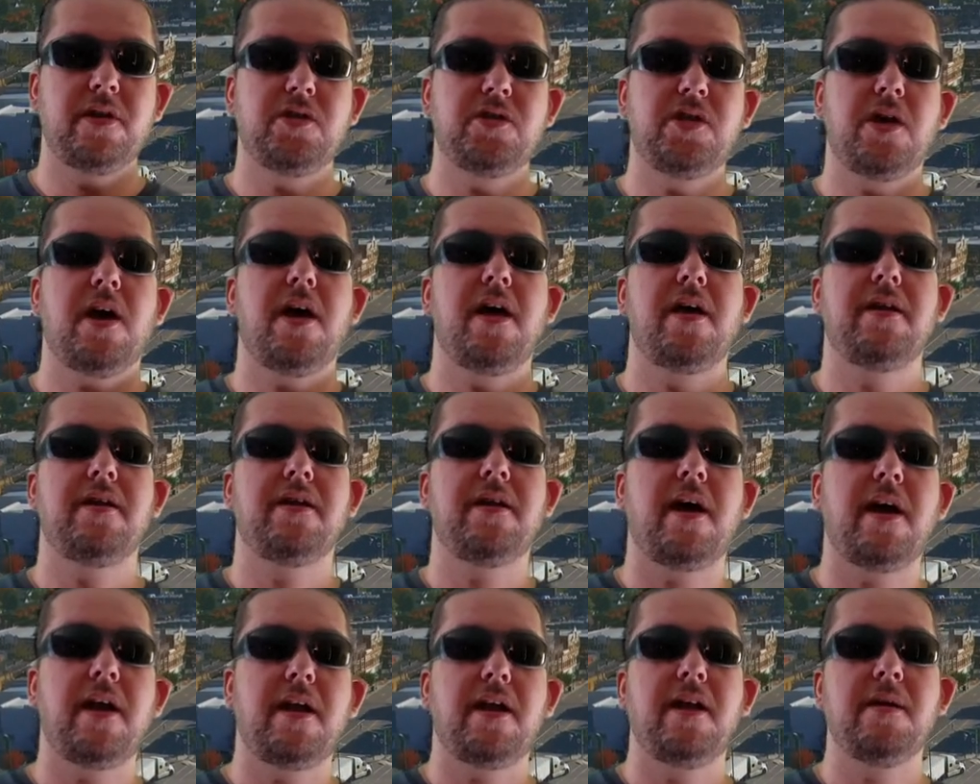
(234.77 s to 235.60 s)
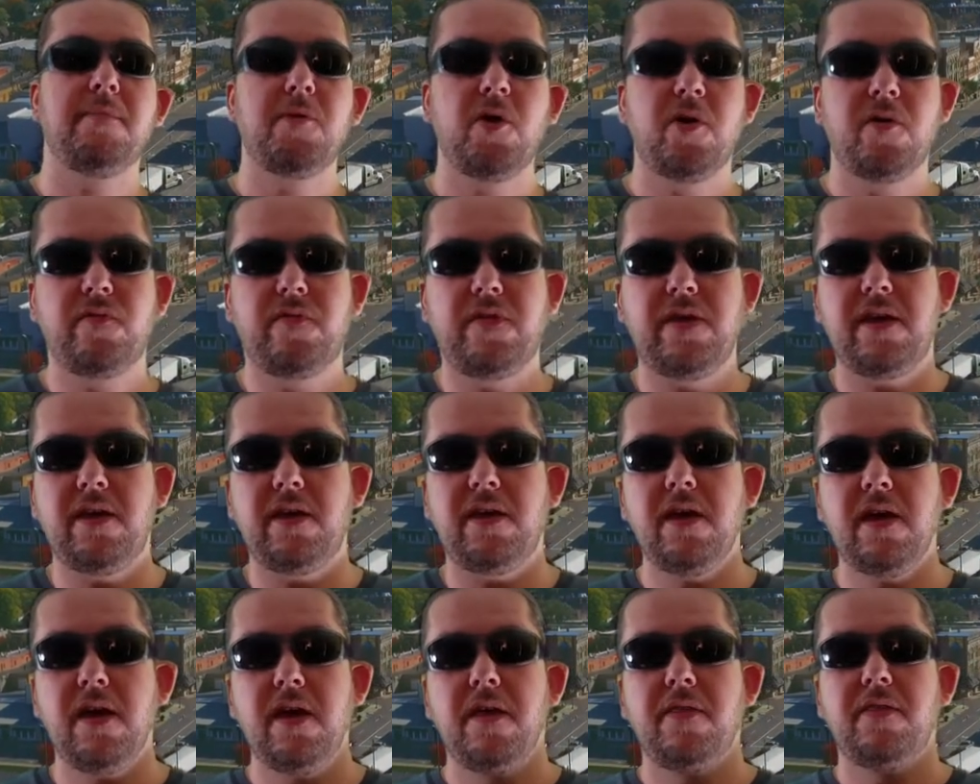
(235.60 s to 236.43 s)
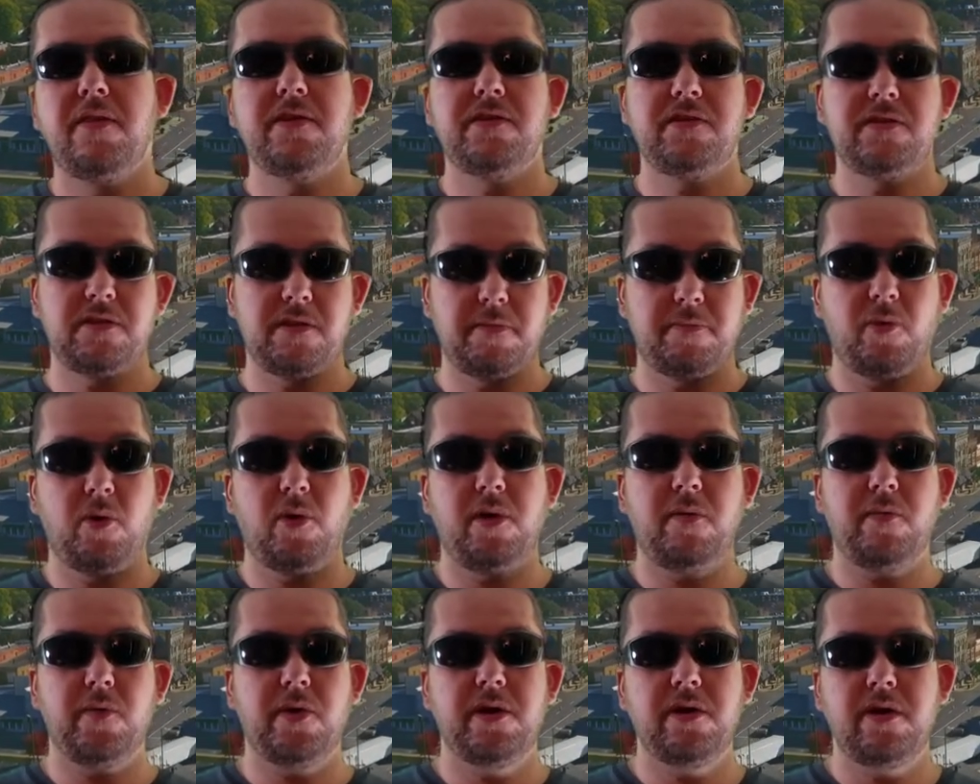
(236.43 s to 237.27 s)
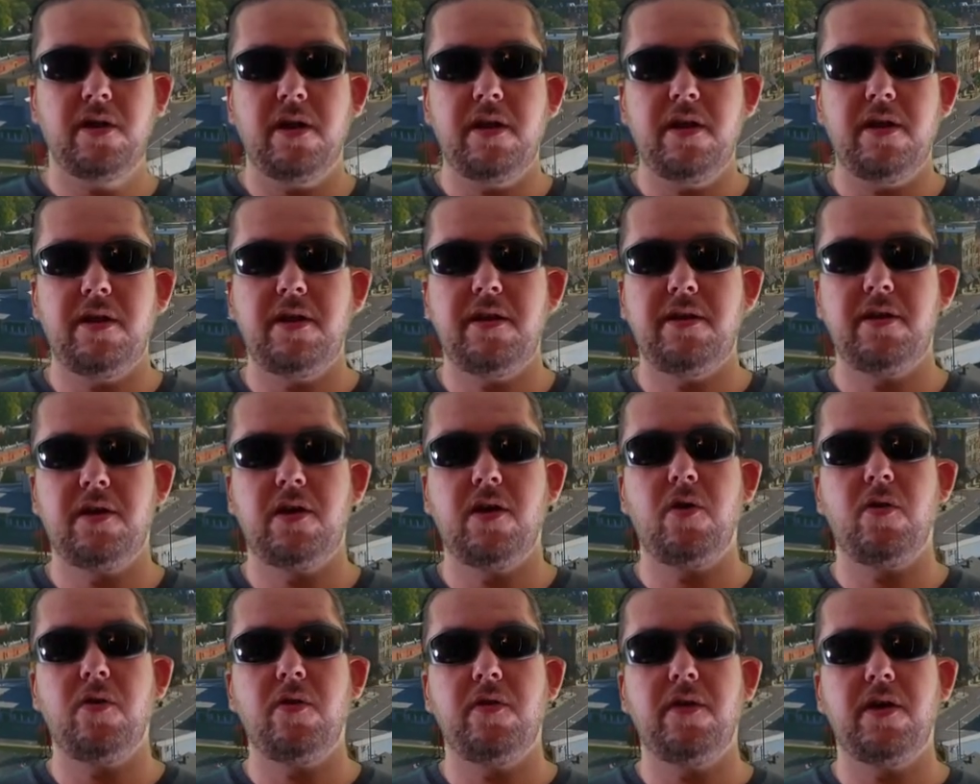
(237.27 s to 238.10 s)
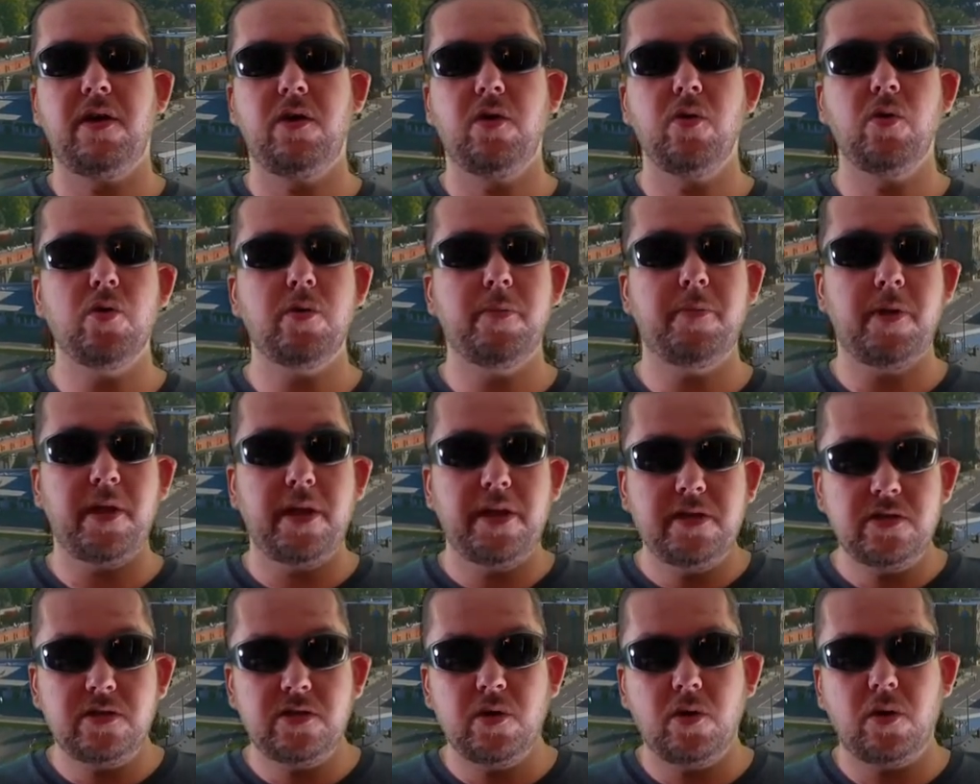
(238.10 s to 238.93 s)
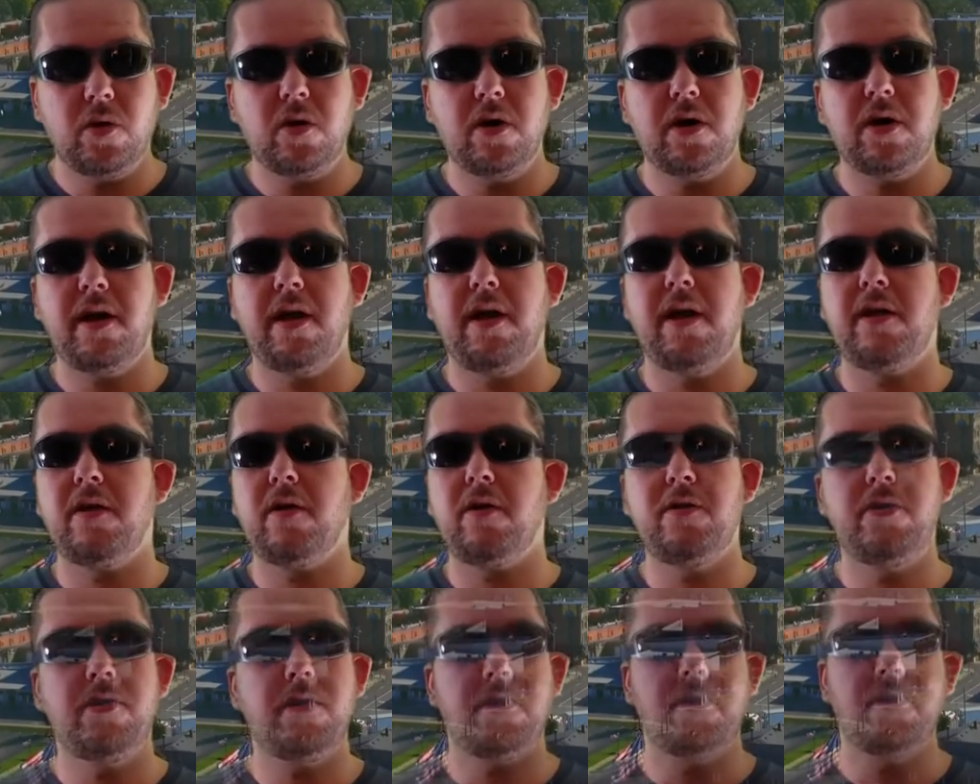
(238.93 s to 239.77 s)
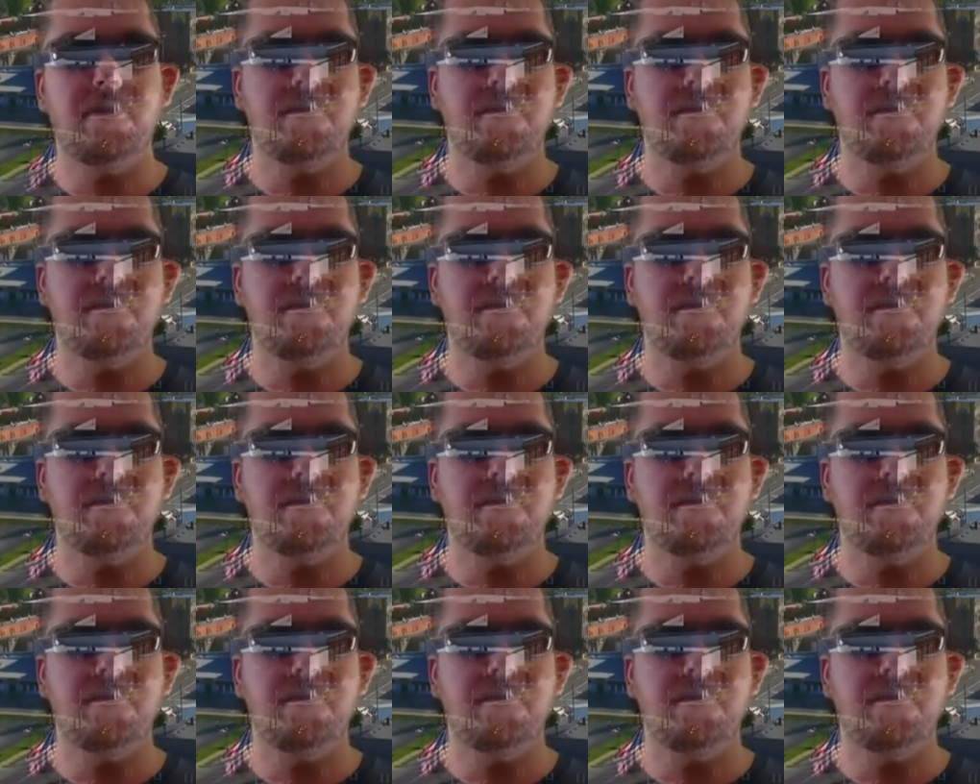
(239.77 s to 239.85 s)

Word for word: shot in .mov, this is the point where you're gonna need to go to the Google Play Store and all you gotta